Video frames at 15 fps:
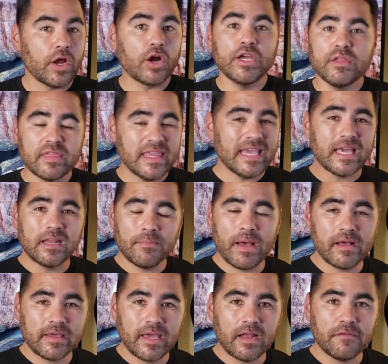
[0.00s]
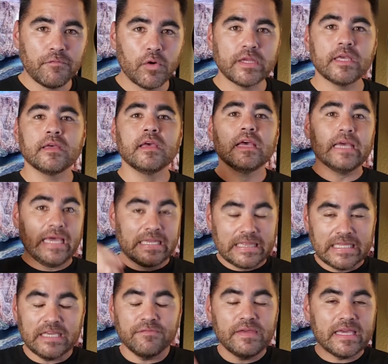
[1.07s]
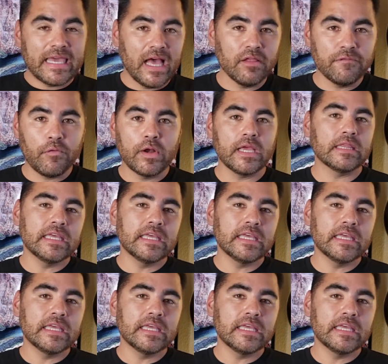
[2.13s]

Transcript: Are you thinking about California and leaving California?